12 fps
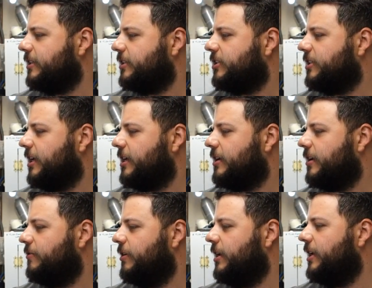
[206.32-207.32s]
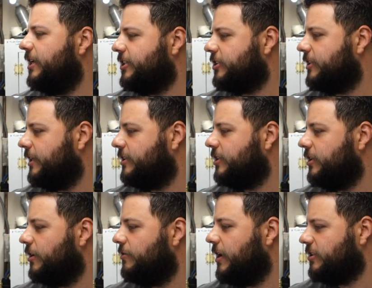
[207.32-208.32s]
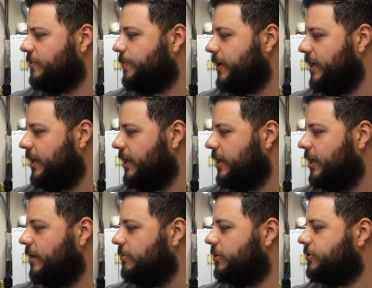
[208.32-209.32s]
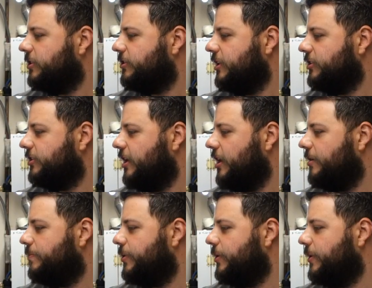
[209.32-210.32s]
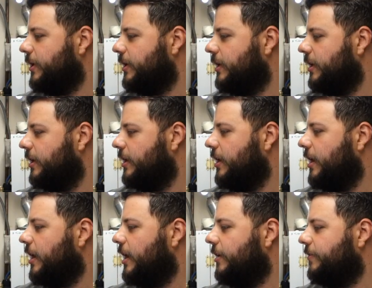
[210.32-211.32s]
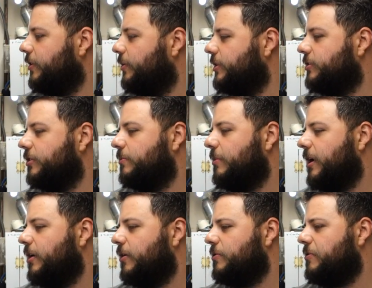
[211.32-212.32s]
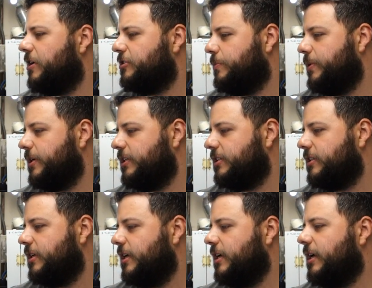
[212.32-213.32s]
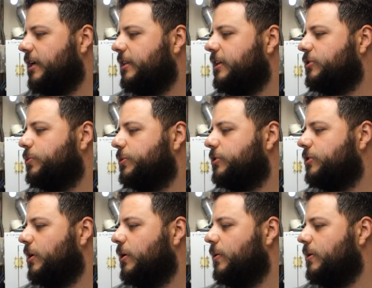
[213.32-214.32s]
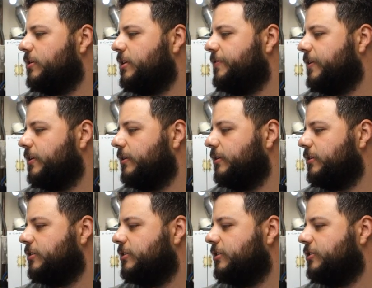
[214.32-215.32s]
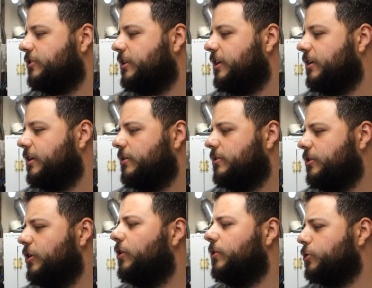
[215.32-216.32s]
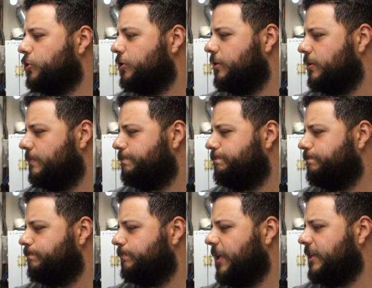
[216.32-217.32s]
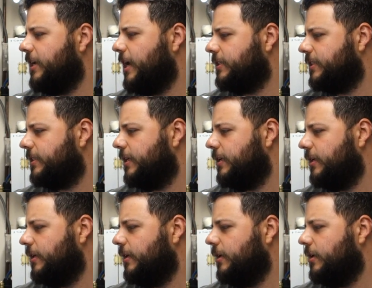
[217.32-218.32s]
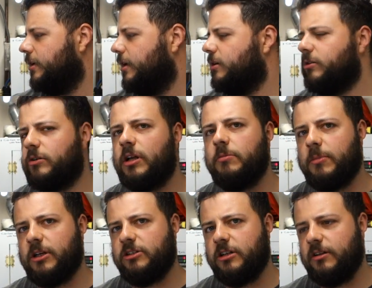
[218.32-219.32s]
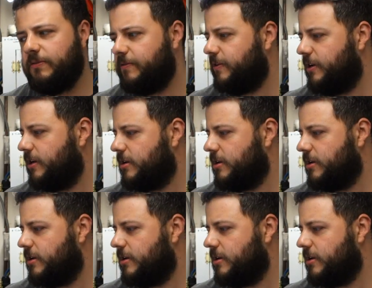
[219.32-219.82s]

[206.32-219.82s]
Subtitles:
to stick religiously to your recipe, but since I started brewing, I have always done my own recipes, and this was so difficult to stick to yours. And yes, I couldn't help myself.